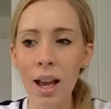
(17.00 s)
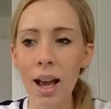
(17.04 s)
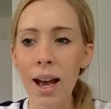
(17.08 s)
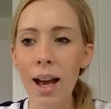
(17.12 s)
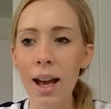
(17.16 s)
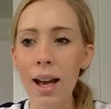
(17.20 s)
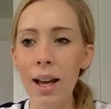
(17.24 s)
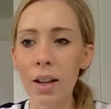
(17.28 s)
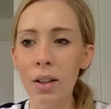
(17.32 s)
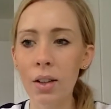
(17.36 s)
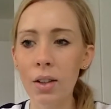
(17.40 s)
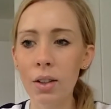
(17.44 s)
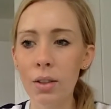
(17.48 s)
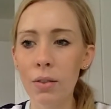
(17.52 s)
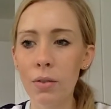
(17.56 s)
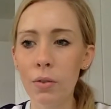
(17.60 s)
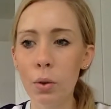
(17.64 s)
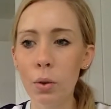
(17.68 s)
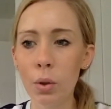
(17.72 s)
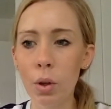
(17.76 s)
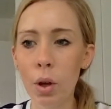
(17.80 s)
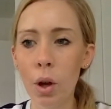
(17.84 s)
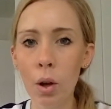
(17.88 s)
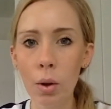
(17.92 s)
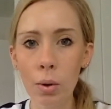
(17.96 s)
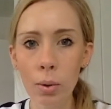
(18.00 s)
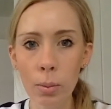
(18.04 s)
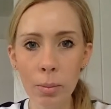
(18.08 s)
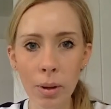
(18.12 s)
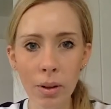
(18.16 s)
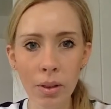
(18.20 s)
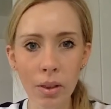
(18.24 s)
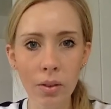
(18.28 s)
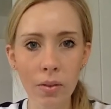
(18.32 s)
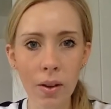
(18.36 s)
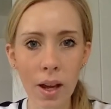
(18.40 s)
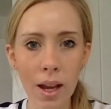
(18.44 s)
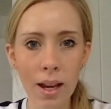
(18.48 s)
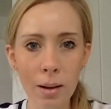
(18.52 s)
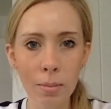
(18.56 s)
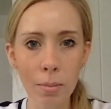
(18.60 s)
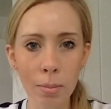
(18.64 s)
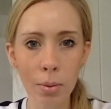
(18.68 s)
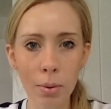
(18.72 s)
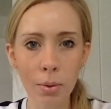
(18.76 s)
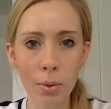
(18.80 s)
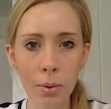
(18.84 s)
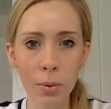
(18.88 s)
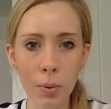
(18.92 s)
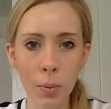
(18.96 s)
and for the whole month of
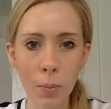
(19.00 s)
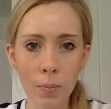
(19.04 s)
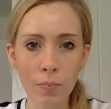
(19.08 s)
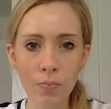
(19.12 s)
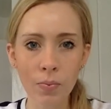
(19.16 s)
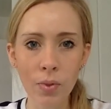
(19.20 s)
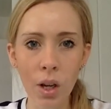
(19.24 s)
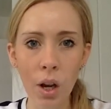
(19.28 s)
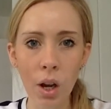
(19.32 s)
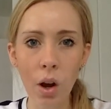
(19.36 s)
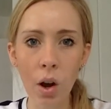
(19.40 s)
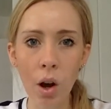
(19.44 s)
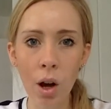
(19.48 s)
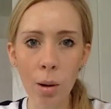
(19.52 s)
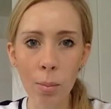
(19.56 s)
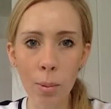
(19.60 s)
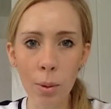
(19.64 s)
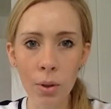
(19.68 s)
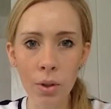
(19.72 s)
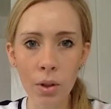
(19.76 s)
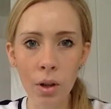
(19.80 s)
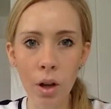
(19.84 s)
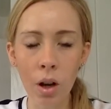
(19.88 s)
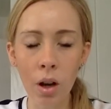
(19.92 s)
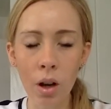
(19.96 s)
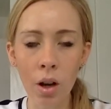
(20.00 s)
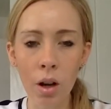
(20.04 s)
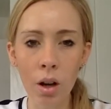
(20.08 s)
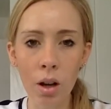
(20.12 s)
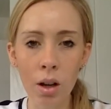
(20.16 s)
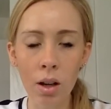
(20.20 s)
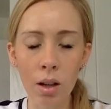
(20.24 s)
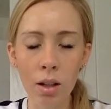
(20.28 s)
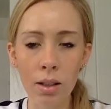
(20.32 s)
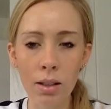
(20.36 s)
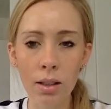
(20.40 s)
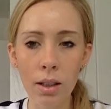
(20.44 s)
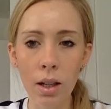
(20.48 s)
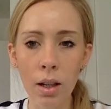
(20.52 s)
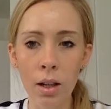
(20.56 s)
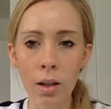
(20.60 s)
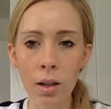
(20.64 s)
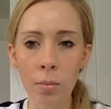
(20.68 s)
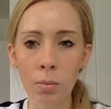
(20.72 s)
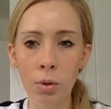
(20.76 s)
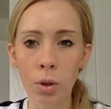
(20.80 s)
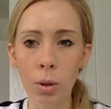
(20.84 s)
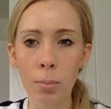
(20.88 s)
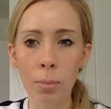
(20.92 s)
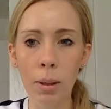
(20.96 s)
April, arbonne are
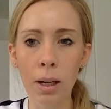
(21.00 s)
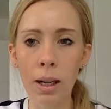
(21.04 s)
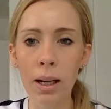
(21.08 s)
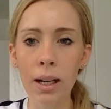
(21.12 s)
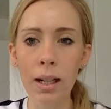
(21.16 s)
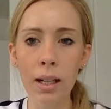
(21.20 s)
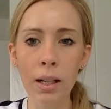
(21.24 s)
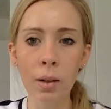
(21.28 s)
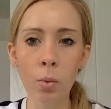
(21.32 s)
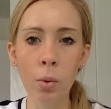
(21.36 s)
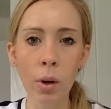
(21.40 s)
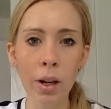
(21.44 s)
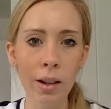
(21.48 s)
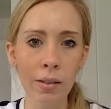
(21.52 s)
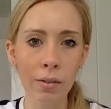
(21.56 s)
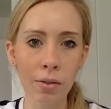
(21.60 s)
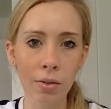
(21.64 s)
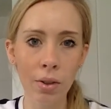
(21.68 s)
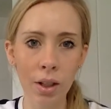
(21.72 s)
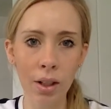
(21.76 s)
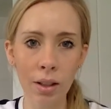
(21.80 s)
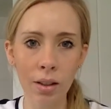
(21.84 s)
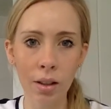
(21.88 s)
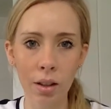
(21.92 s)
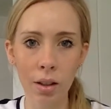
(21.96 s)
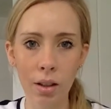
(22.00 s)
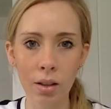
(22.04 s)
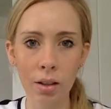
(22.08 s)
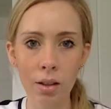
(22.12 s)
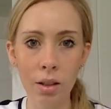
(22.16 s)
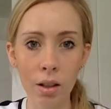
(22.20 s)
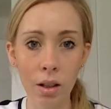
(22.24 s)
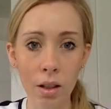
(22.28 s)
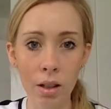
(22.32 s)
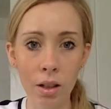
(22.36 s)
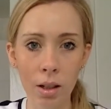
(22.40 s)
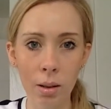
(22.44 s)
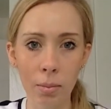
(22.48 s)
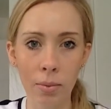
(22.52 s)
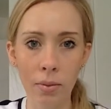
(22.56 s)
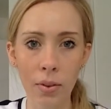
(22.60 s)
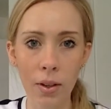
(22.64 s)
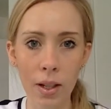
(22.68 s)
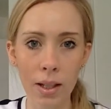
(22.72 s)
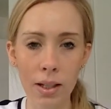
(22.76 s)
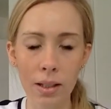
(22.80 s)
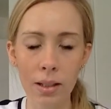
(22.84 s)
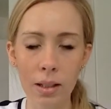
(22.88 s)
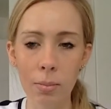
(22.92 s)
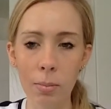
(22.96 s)
completely waiving the sign-up
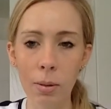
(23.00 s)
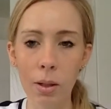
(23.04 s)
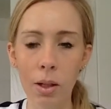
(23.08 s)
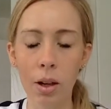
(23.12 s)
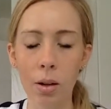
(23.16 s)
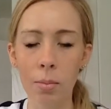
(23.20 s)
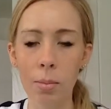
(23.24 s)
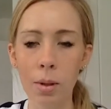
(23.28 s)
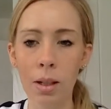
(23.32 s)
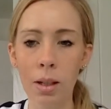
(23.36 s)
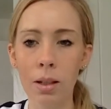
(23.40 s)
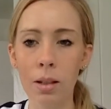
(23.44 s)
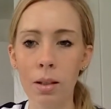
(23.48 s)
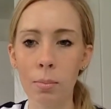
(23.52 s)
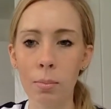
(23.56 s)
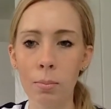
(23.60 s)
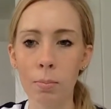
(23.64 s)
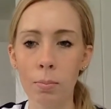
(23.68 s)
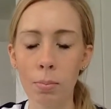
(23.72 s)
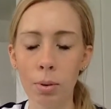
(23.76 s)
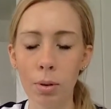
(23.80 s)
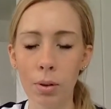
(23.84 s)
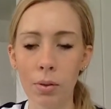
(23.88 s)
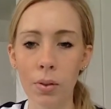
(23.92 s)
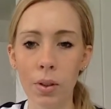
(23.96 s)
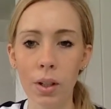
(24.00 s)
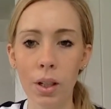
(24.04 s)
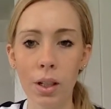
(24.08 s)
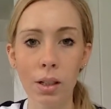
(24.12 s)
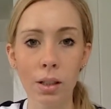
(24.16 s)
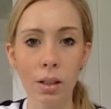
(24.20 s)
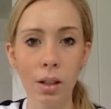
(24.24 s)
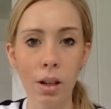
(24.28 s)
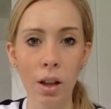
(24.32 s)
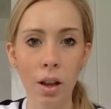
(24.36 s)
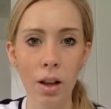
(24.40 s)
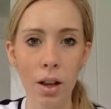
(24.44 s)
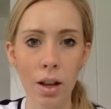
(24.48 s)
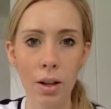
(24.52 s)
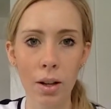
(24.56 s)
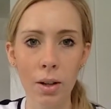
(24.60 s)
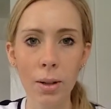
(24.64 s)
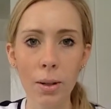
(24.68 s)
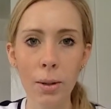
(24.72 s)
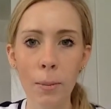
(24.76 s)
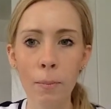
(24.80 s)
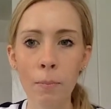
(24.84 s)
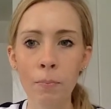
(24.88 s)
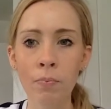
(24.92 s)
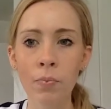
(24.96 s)
fees to becoming a preferred
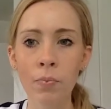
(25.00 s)
client